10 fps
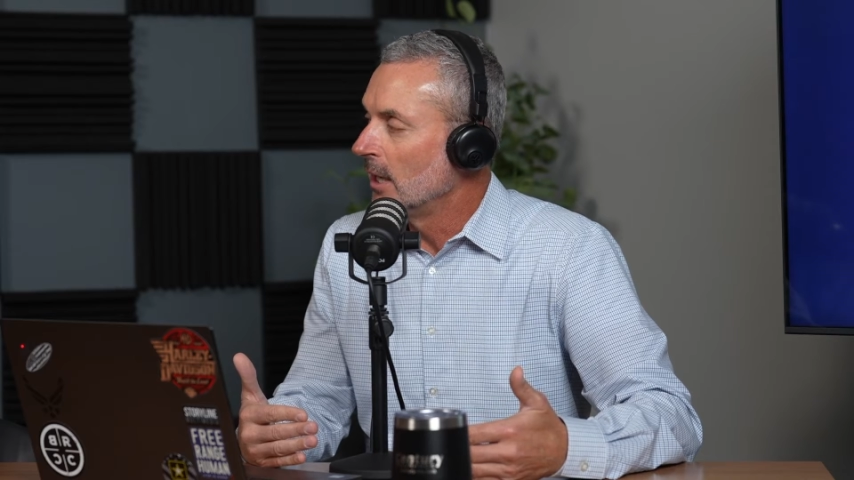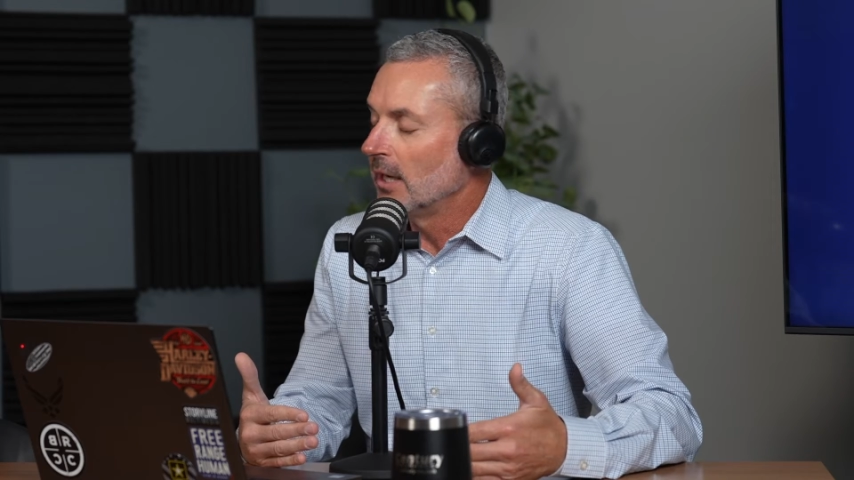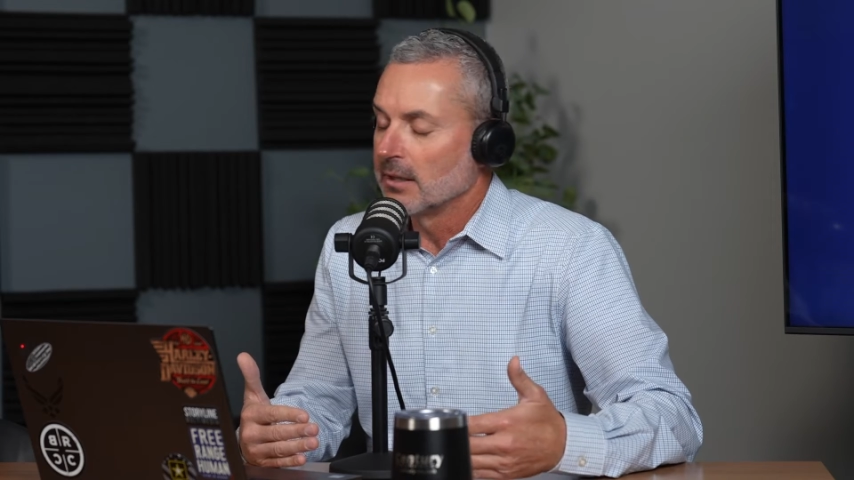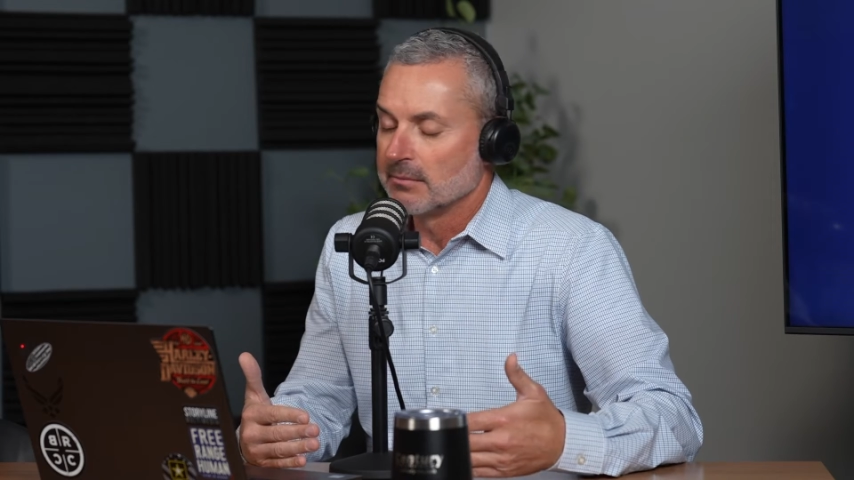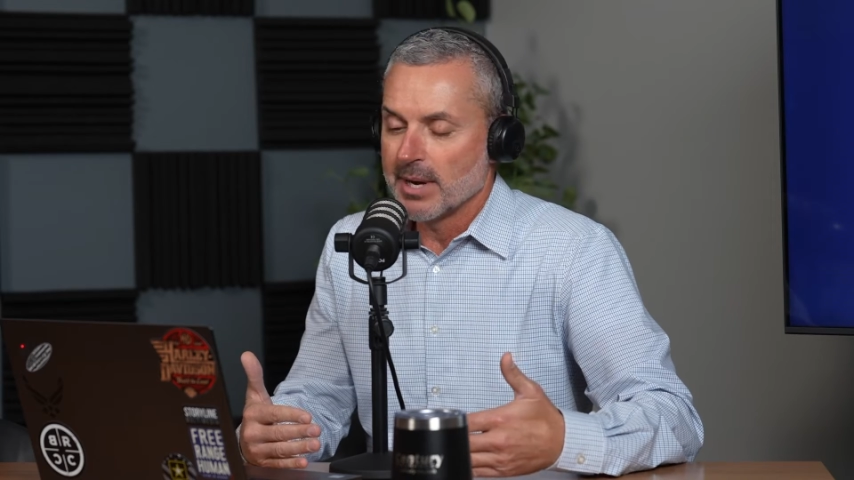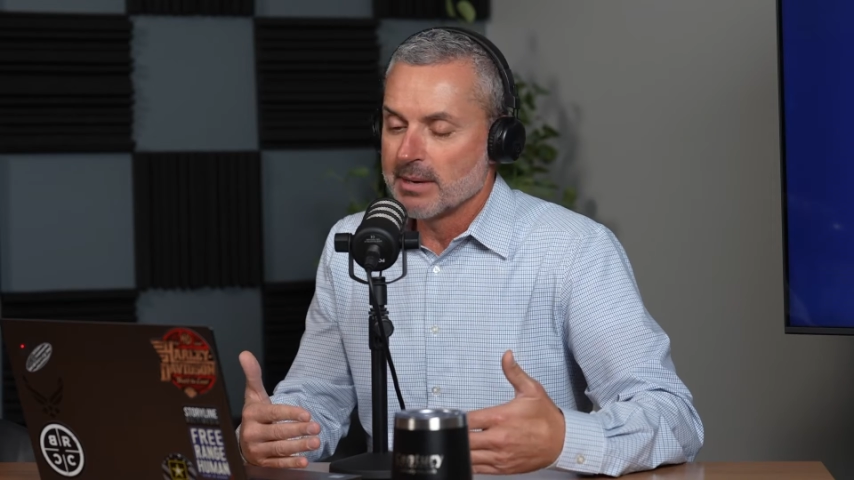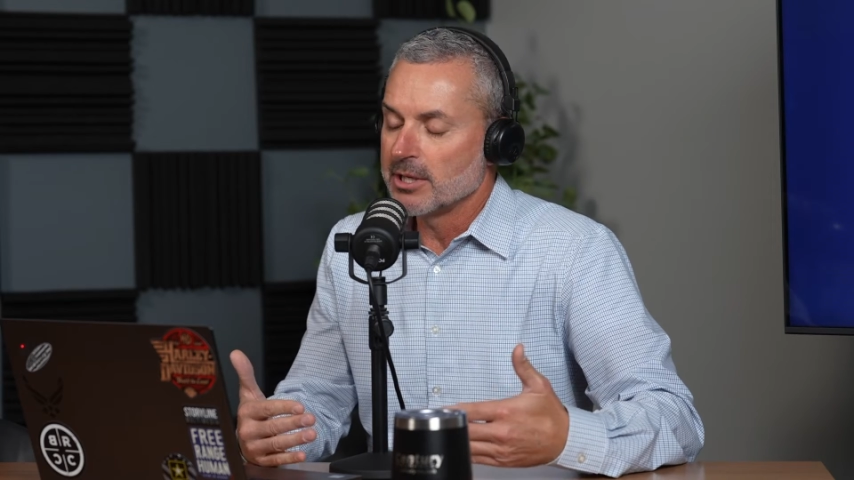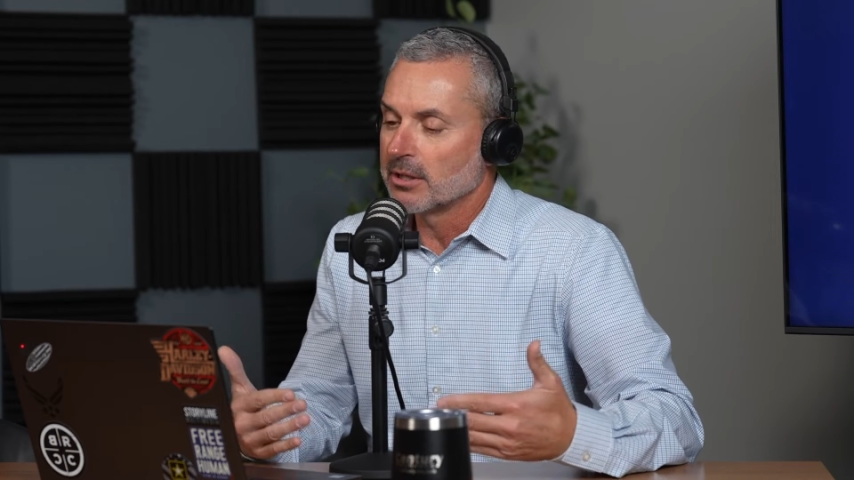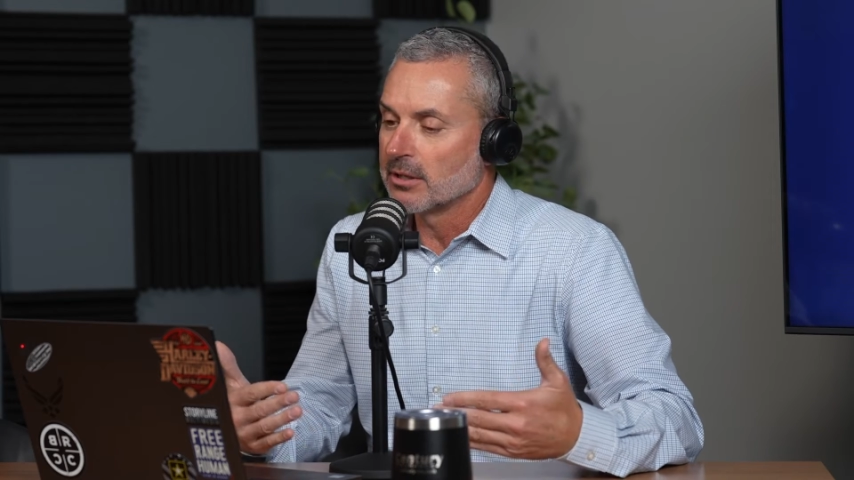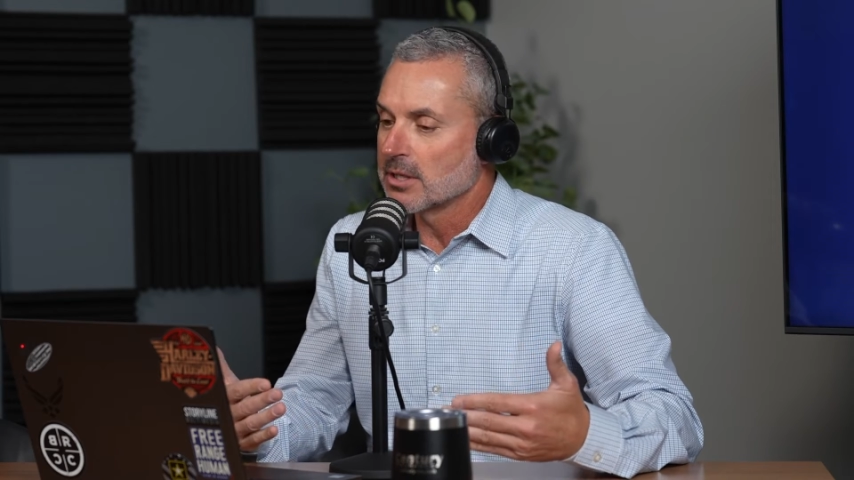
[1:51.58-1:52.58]
And maybe
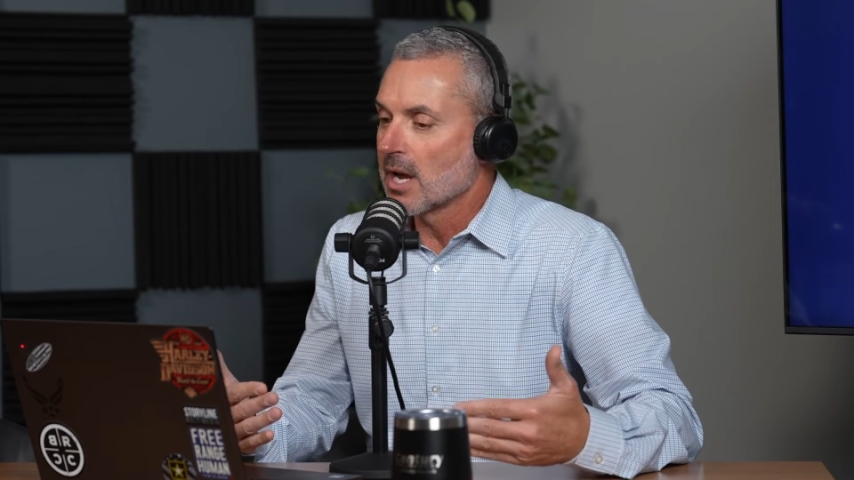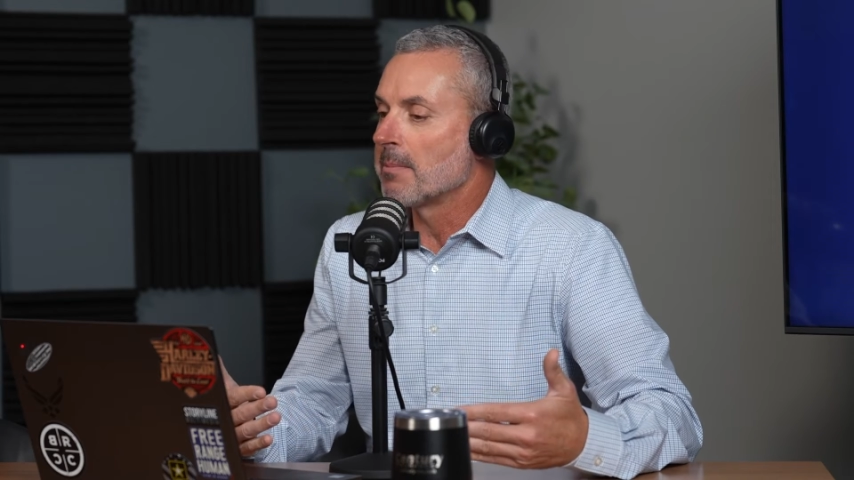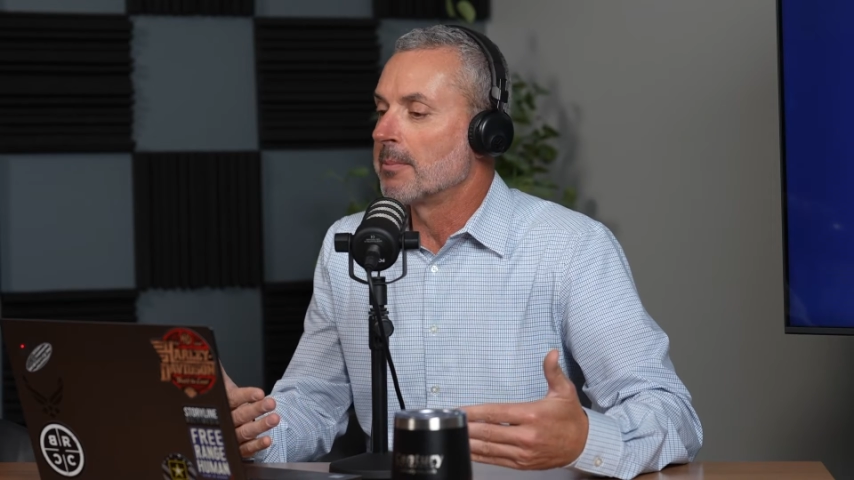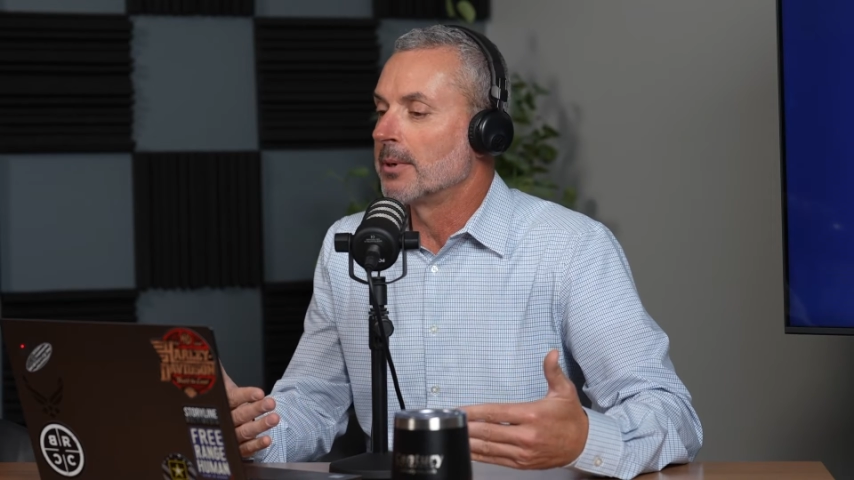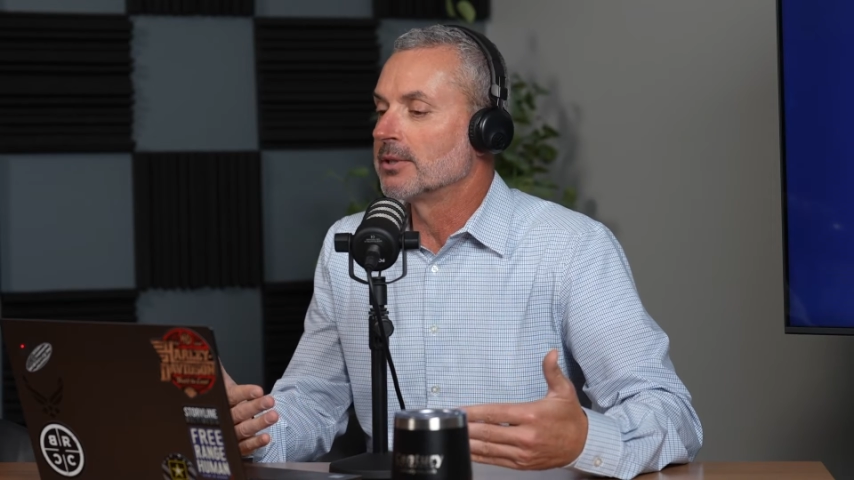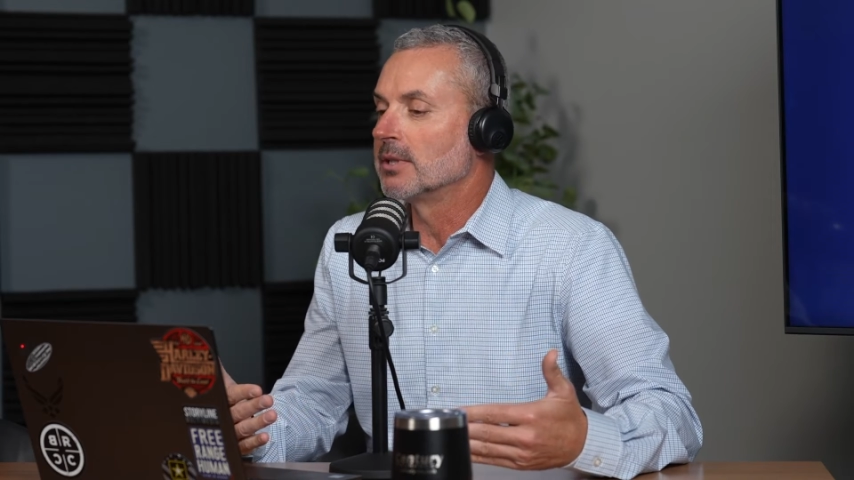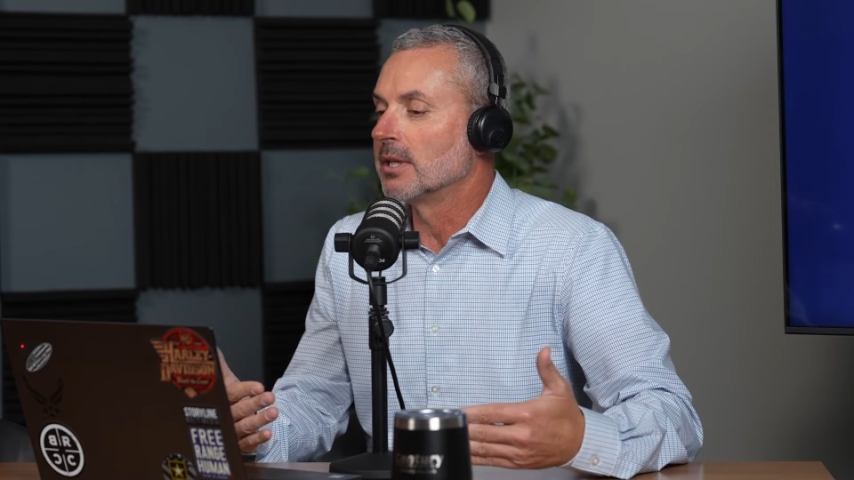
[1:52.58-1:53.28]
they're the type of person